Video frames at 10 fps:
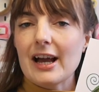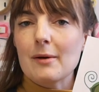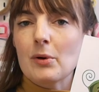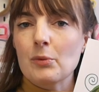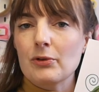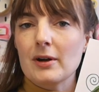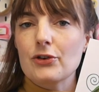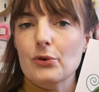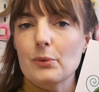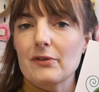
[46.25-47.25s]
on one of my
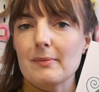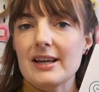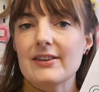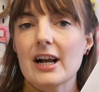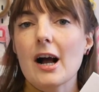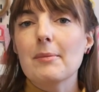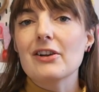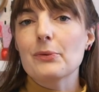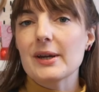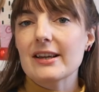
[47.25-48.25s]
Draw With Me's a
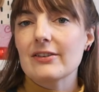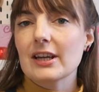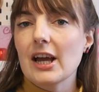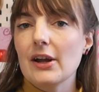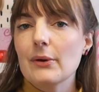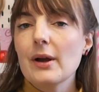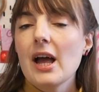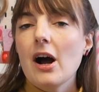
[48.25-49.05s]
couple of weeks ago.